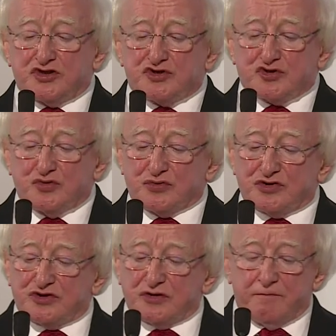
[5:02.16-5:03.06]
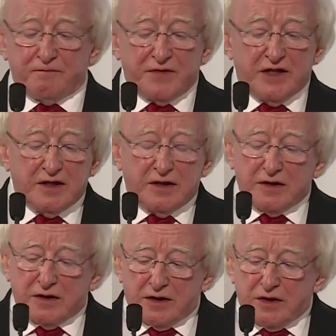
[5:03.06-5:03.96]
with truth.
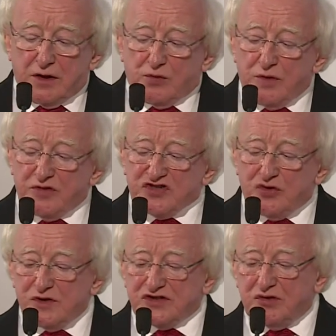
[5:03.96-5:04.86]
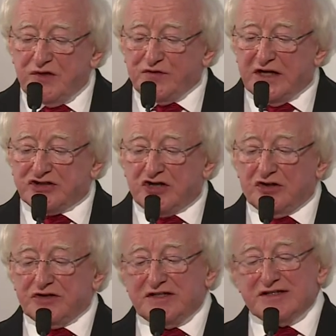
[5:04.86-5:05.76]
We must also reflect
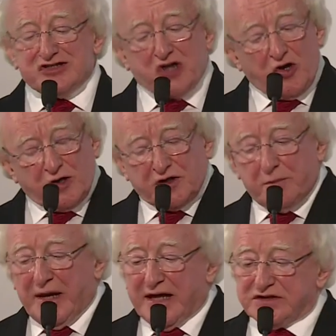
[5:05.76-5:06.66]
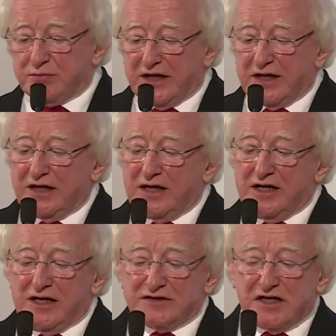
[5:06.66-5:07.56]
on the historical pathway
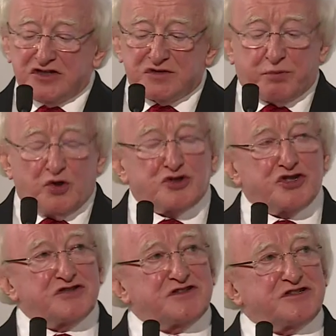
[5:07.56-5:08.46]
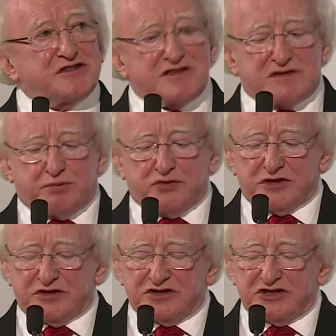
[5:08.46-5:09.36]
that has brought us to this
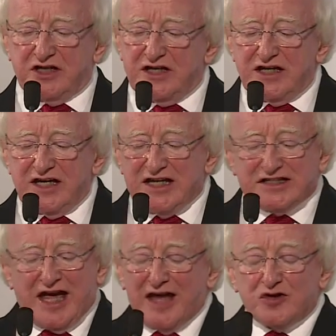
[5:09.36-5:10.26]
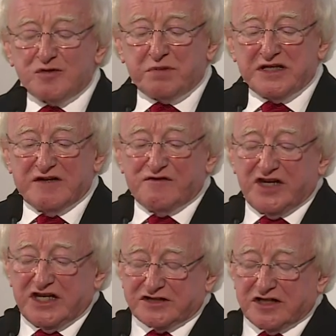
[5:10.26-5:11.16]
point. It cannot be
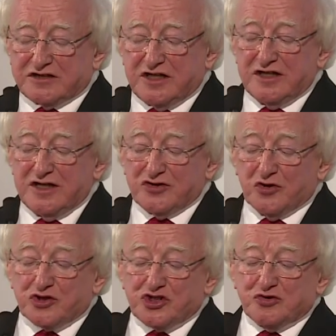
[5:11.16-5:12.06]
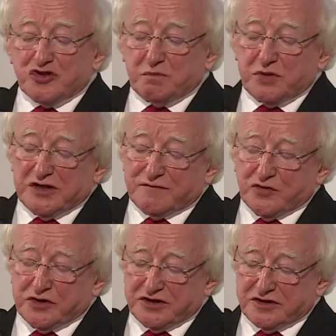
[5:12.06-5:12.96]
evaded, nor should it be
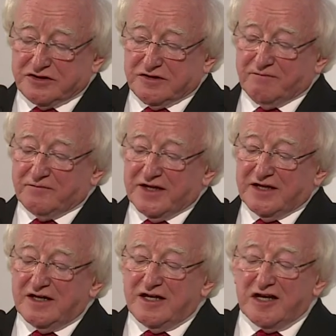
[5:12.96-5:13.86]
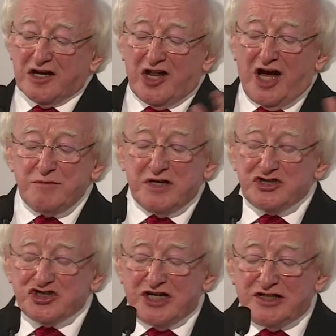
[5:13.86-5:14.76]
avoided.
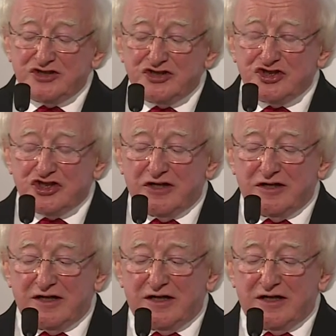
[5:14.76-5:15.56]
Climate change